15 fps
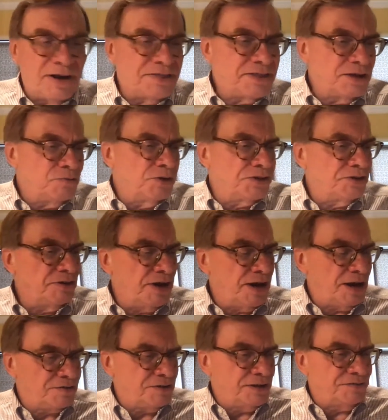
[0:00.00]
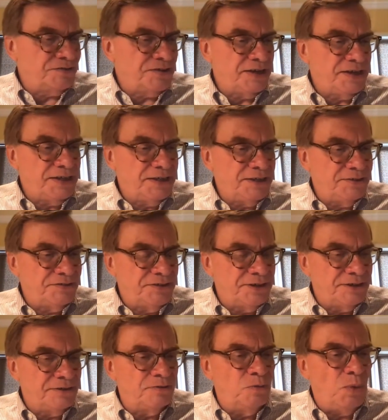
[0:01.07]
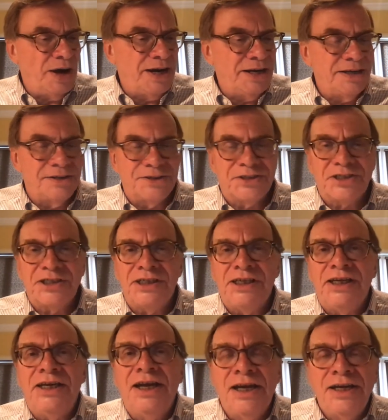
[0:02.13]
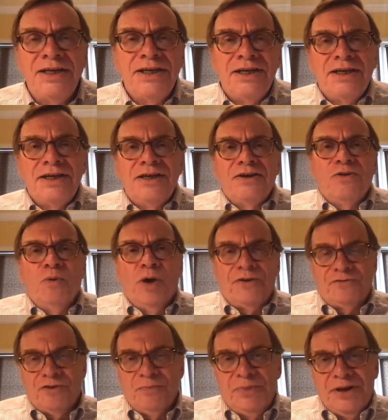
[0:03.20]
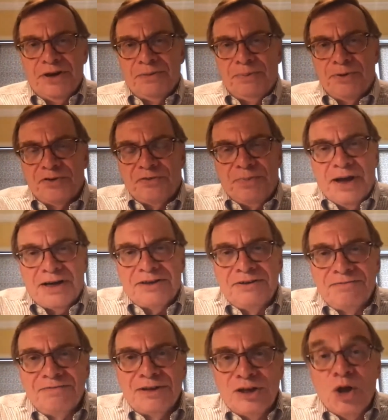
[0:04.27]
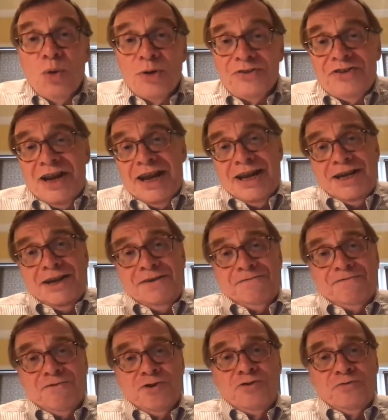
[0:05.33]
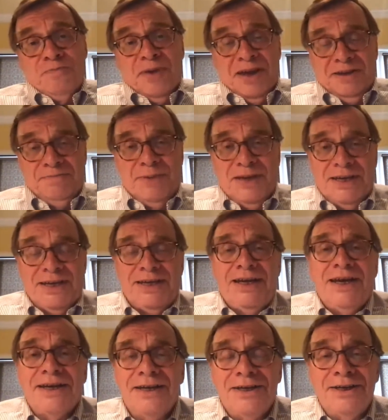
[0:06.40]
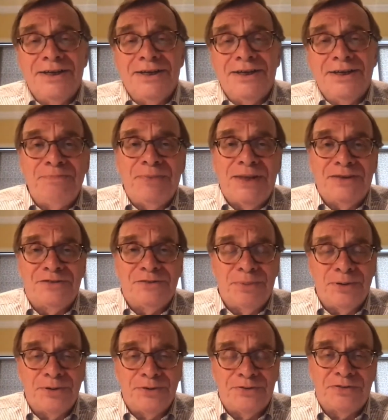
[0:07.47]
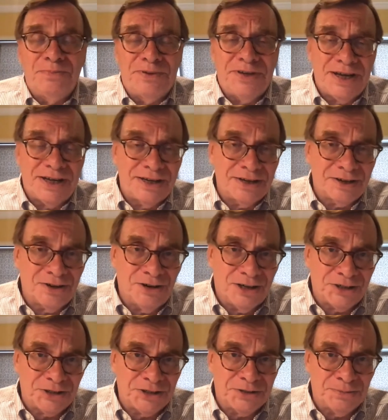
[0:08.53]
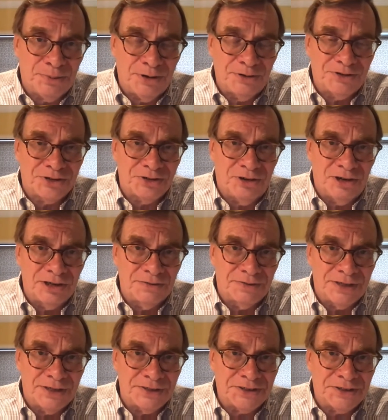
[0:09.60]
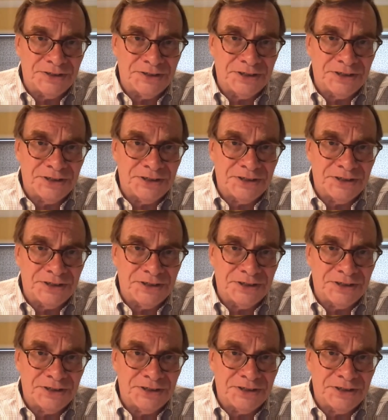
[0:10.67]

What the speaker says: I think what they're actually saying is they're waiting to see what, from their perspective, the lowest hanging fruit may be, as opposed to taking a cautious approach to all of this.